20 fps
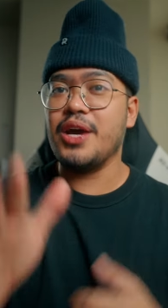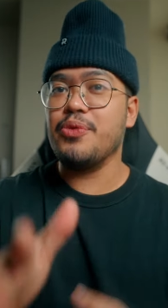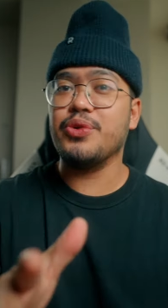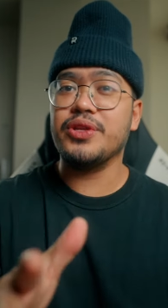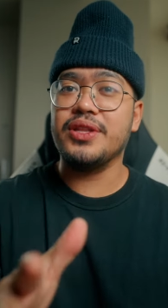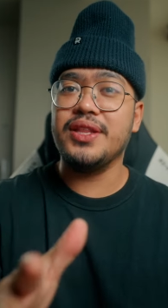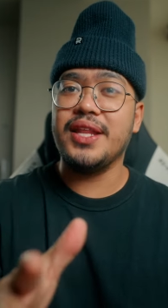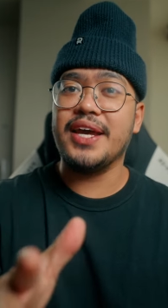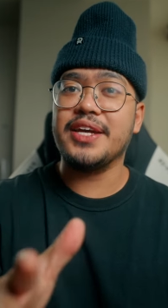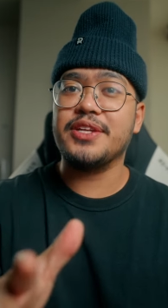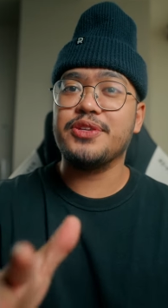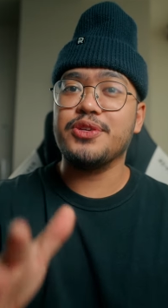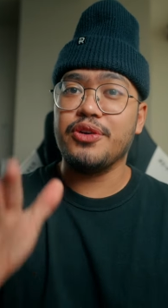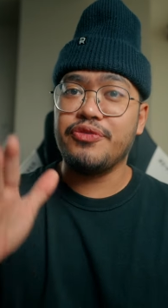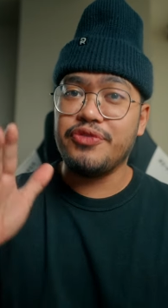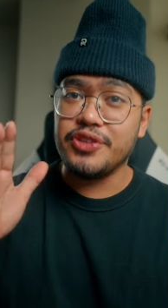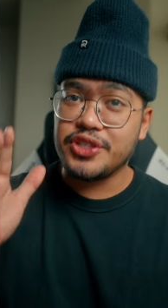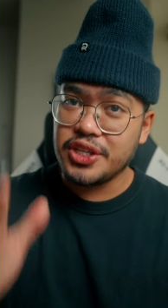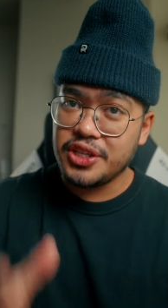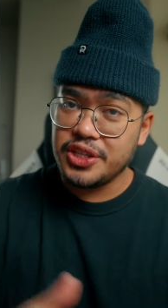I would like to
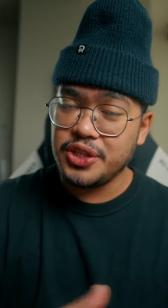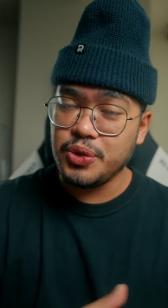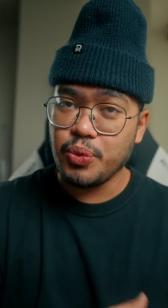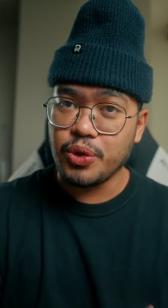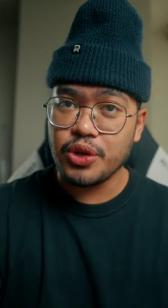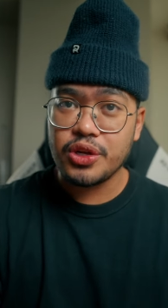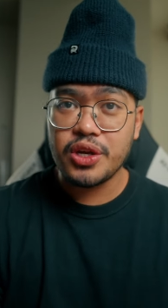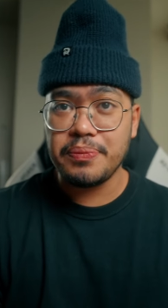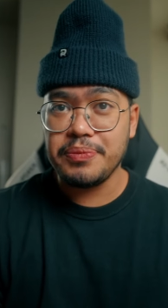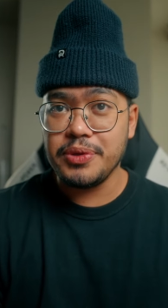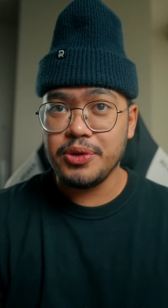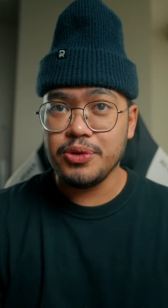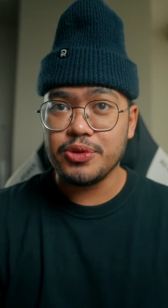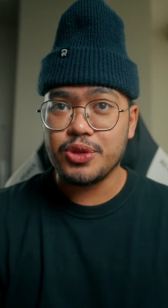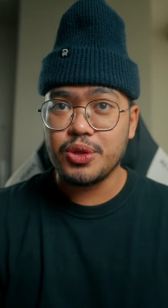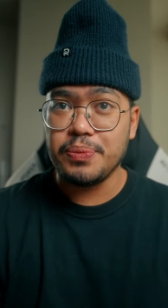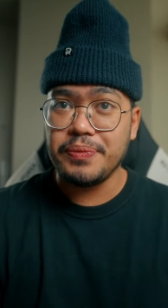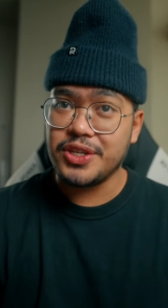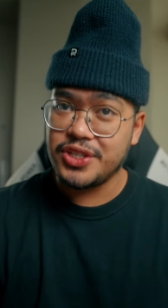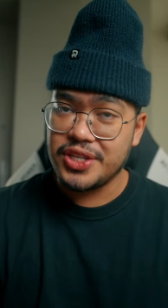officially welcome you
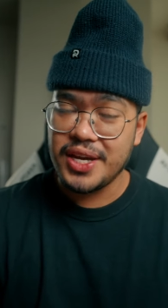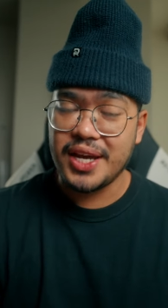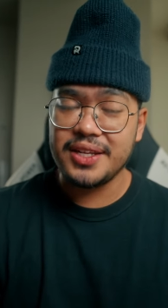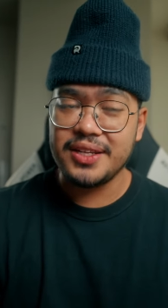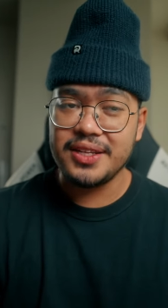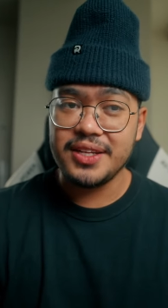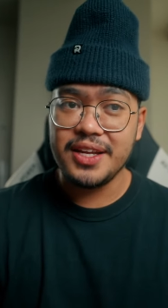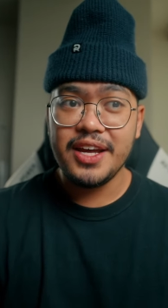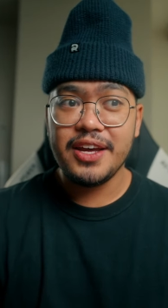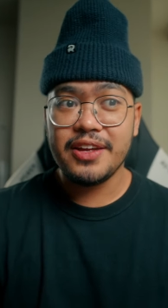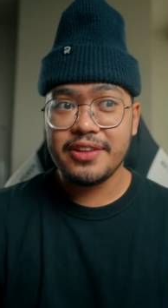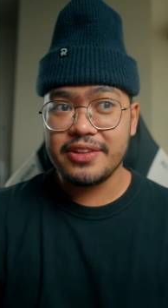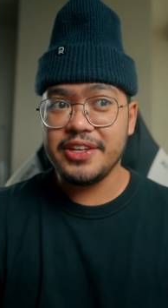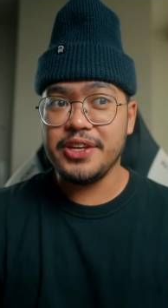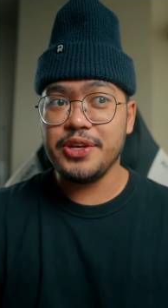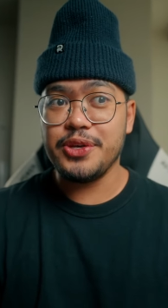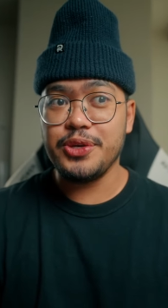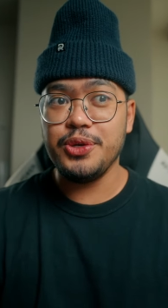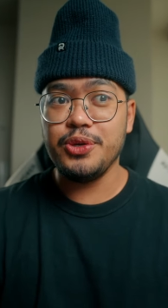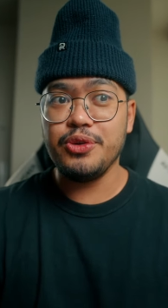to my channel.
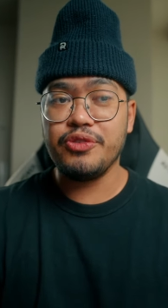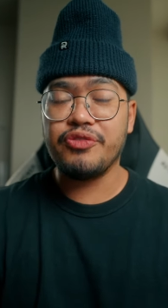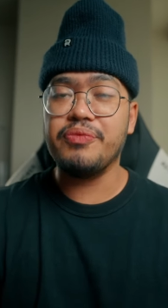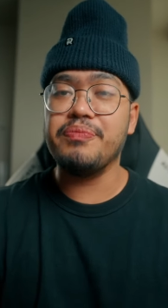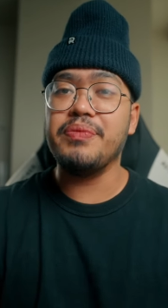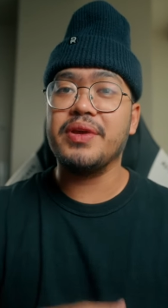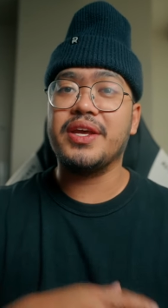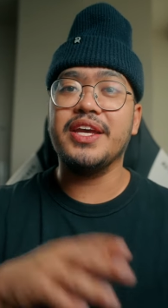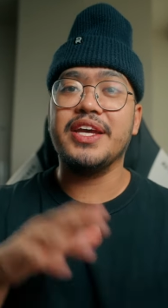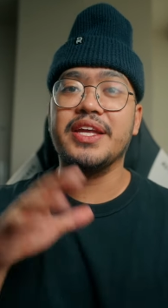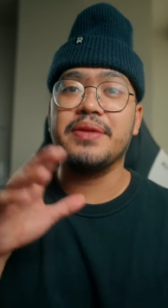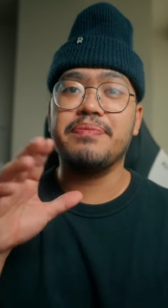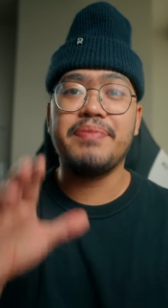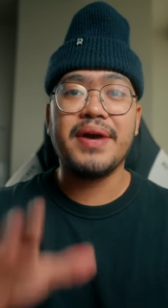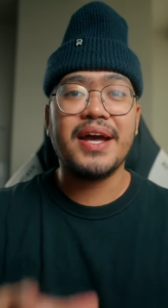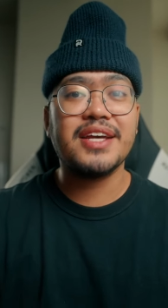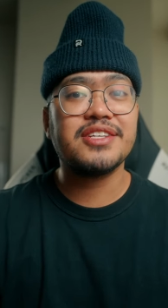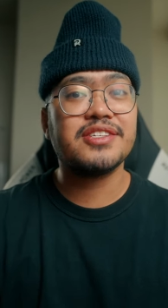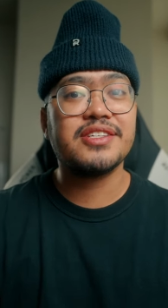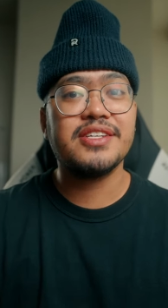Thank you for making it
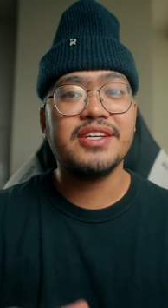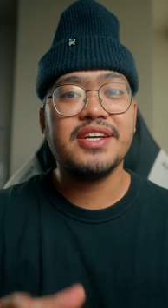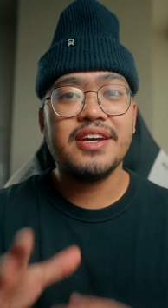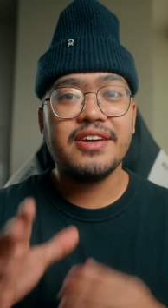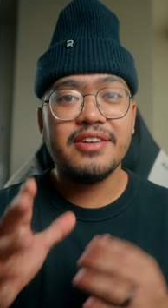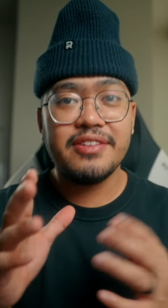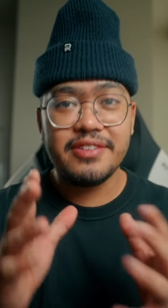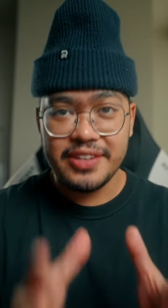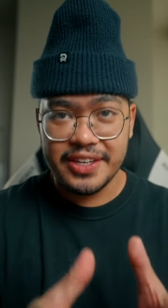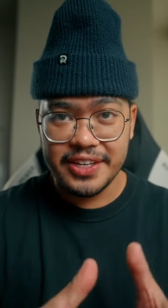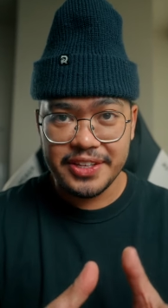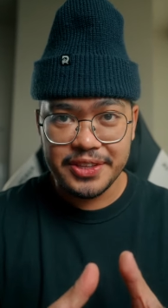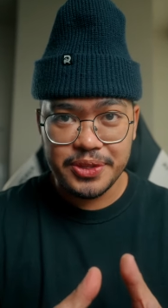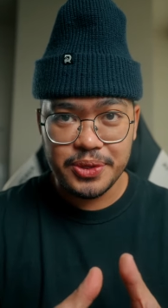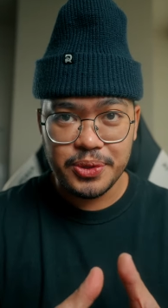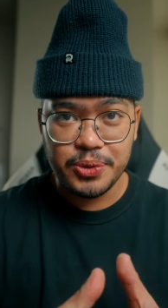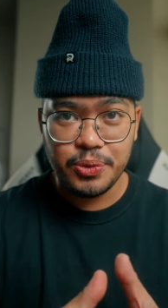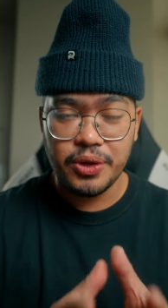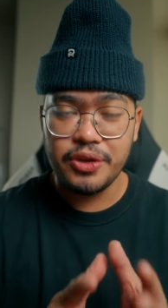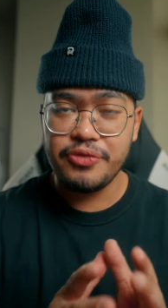past the
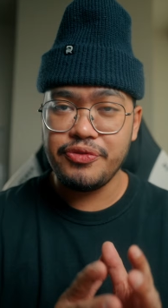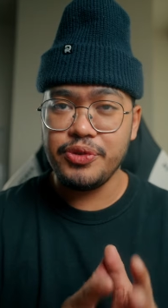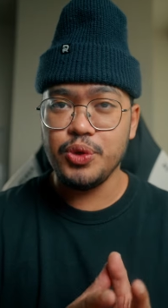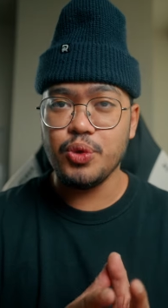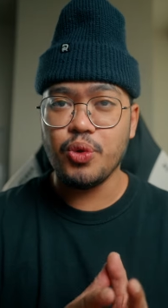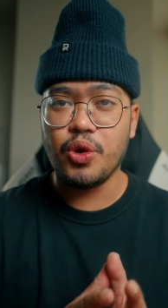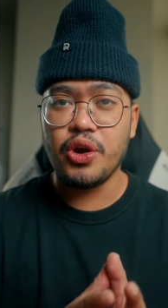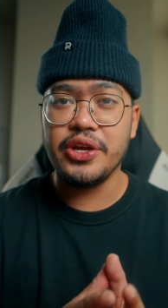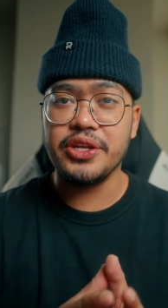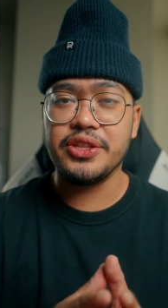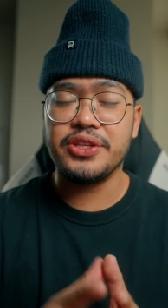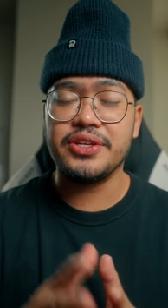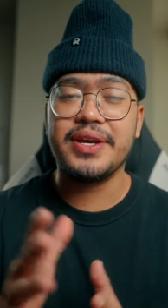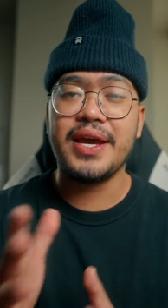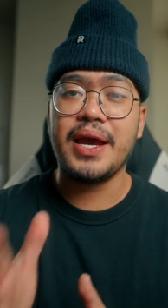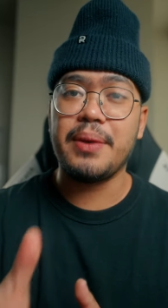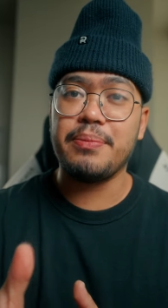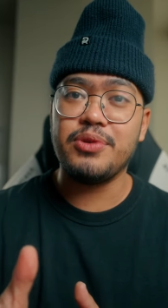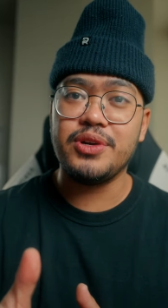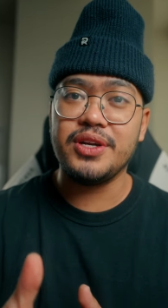intro. If you are into
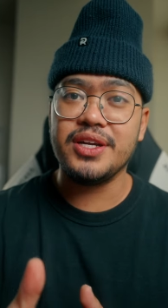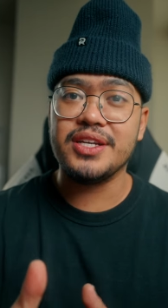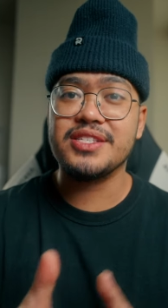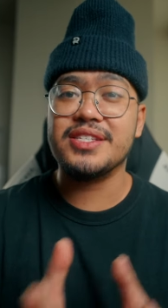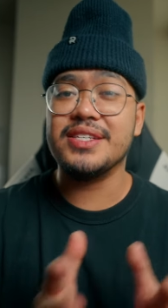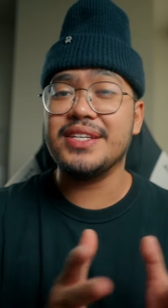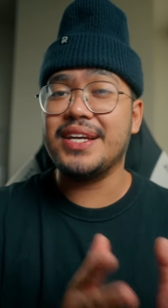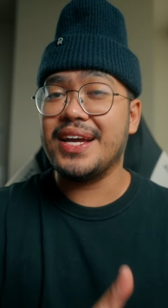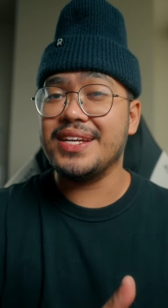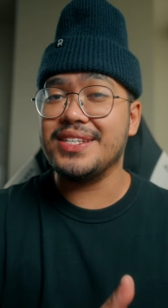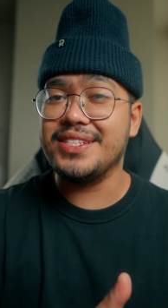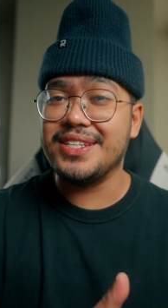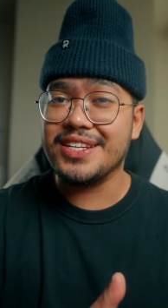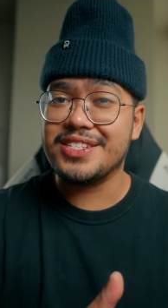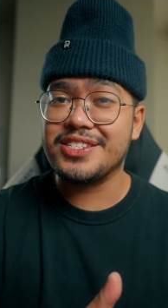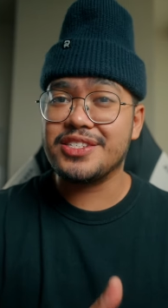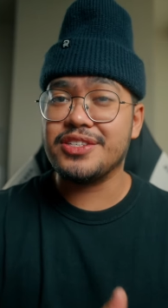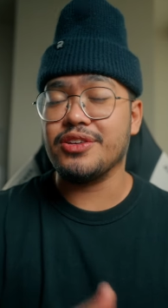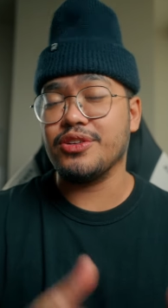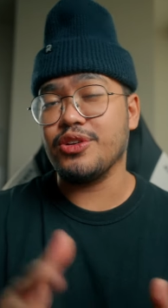cameras,
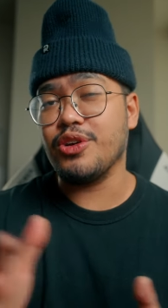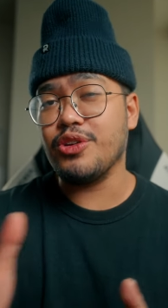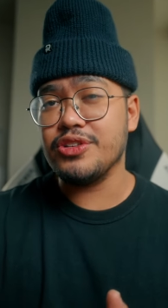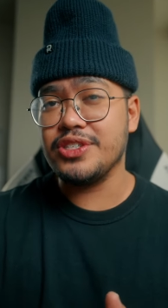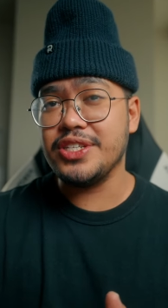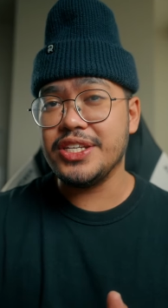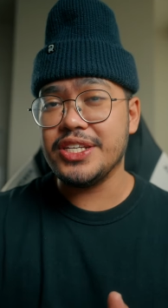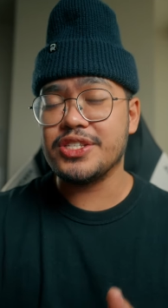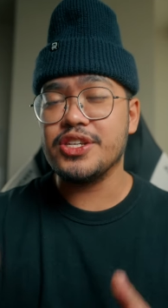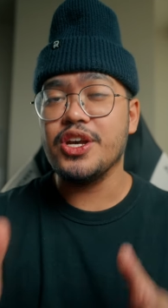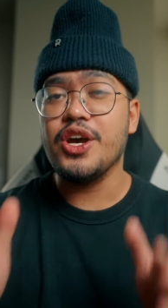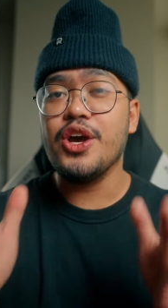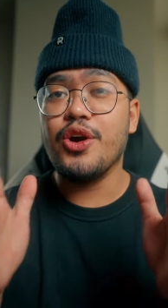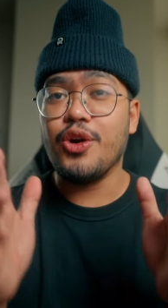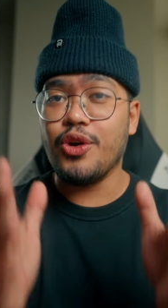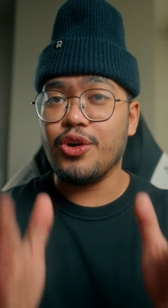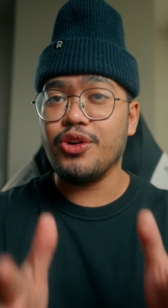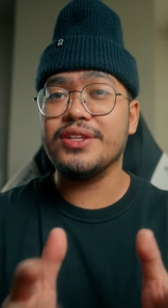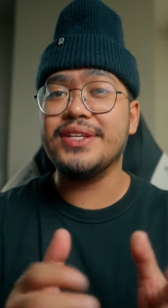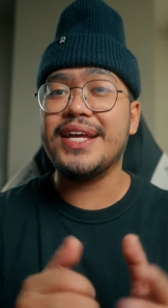gadgets, technologies,
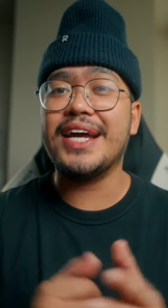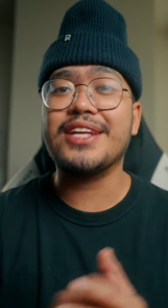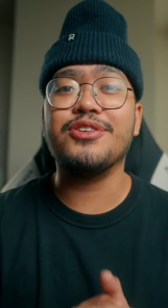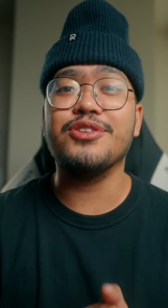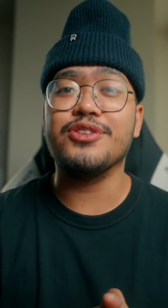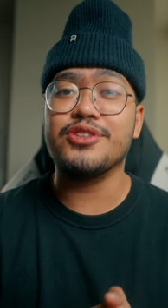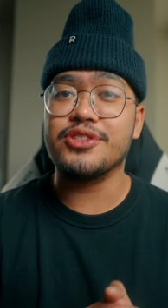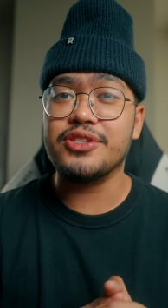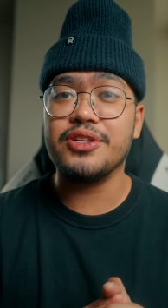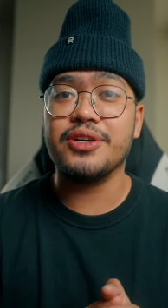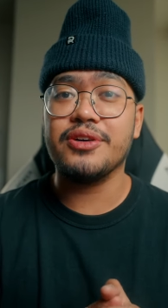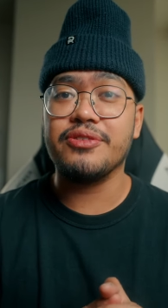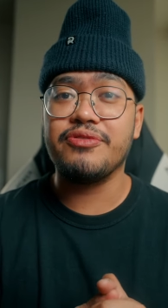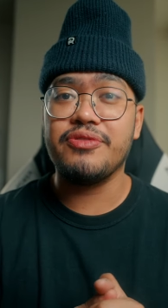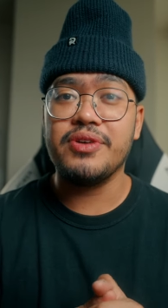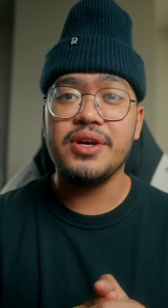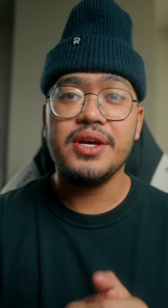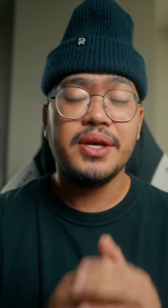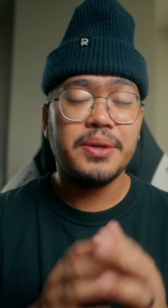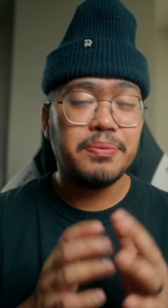all that good
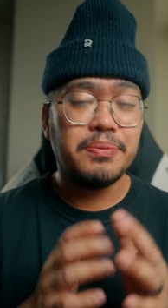stuff,